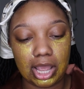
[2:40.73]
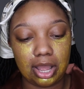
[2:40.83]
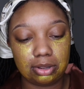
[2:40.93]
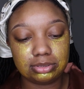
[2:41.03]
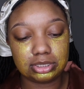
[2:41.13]

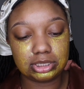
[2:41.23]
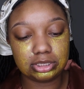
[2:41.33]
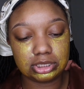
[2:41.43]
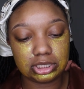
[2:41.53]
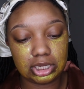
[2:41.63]
y'all,
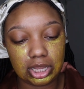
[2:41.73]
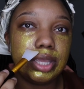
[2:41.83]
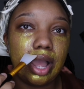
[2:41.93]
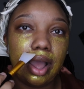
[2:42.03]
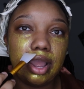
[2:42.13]
seriously,
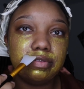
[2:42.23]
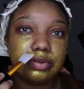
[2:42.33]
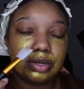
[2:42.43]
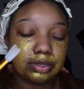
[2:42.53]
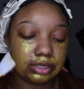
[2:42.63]
y'all
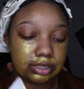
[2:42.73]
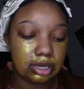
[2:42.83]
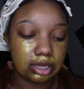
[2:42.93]
ever